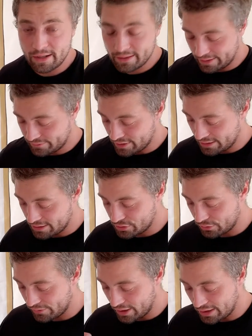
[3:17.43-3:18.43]
they've done a
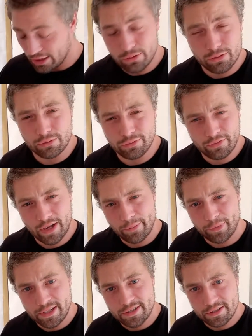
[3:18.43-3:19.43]
sort of a local
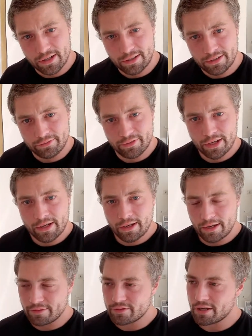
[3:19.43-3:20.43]
family style of
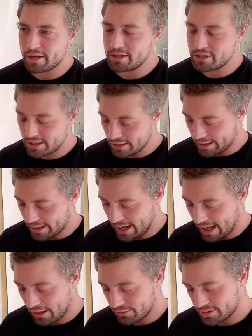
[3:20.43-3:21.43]
Tai Chi, like a
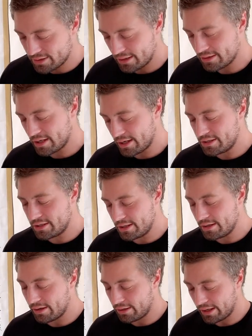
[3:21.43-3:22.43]
Hao style Tai
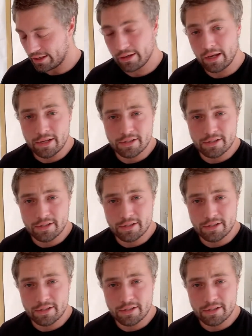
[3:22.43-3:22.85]
Chi, I think.